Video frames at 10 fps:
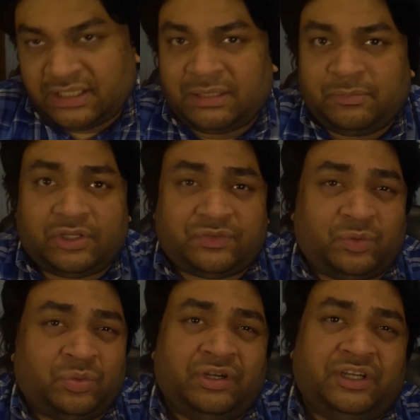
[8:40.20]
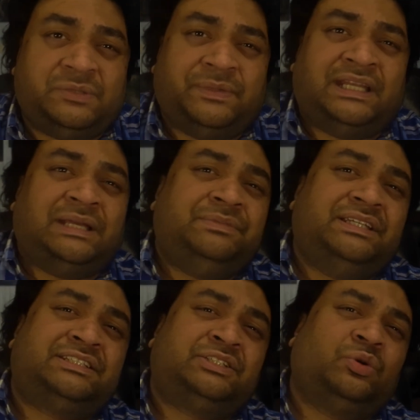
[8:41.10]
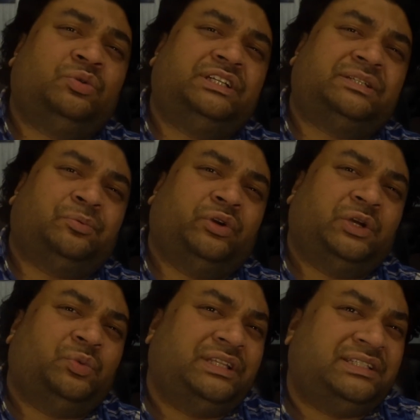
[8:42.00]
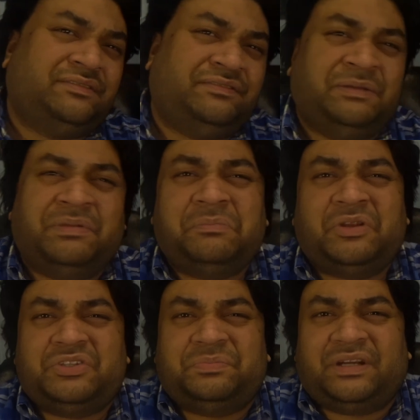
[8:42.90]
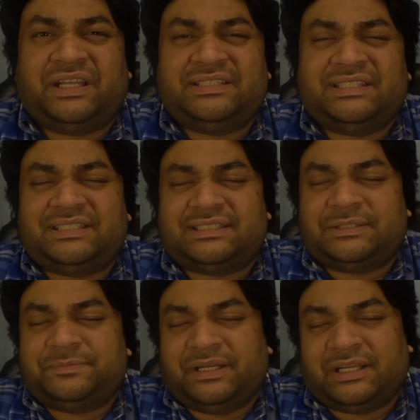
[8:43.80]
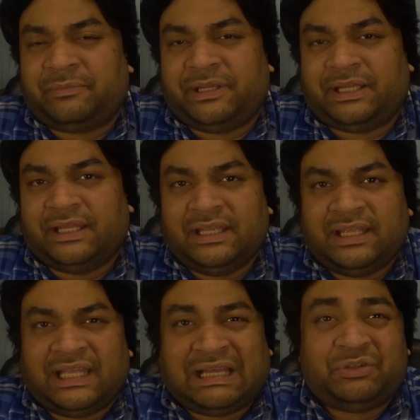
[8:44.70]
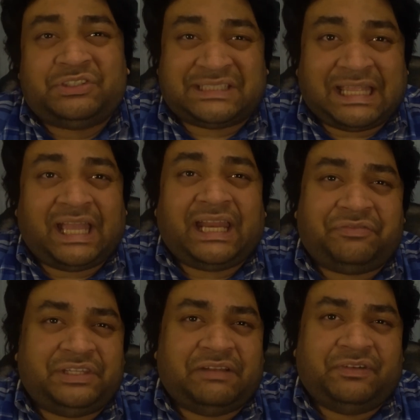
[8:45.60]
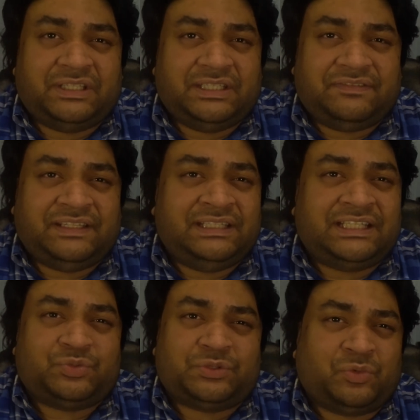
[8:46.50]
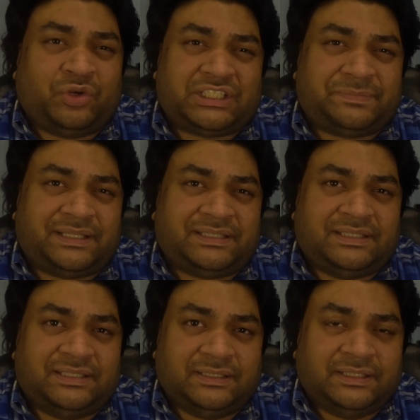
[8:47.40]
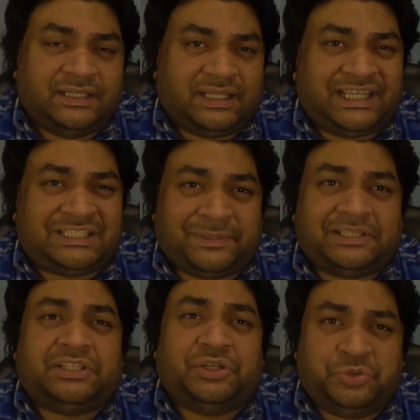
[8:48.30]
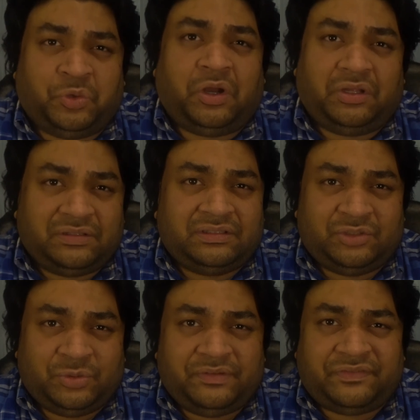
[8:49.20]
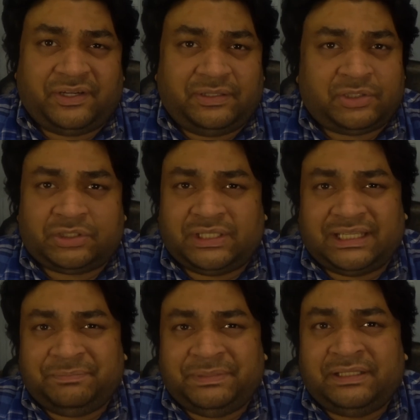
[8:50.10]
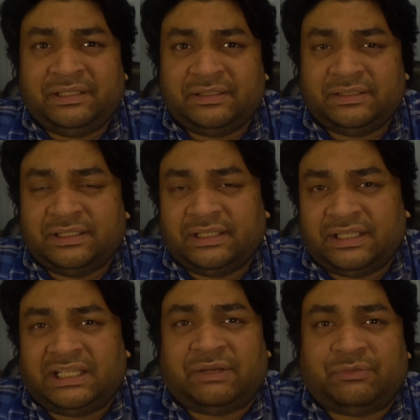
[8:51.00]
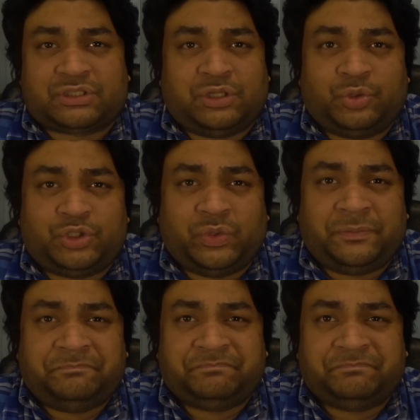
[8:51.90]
lost for words, man. I'm just so disappointed with this defeat. But I'm not surprised. It's been coming. I was sad after the Everton defeat. This was more expected. I expected a draw, to be fair, not to get beaten. I was close to it.